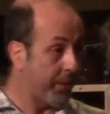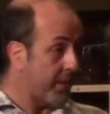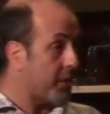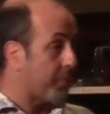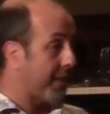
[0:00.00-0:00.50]

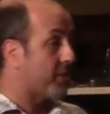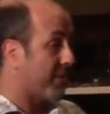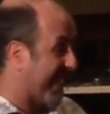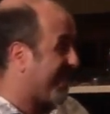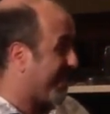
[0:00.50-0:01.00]
this place. It was
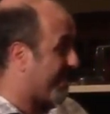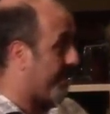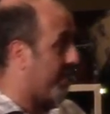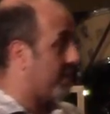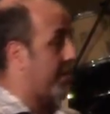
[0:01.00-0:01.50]

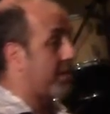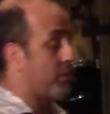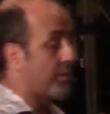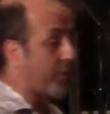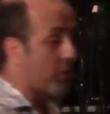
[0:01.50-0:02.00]
1876. It
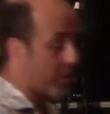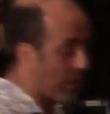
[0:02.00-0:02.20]
was First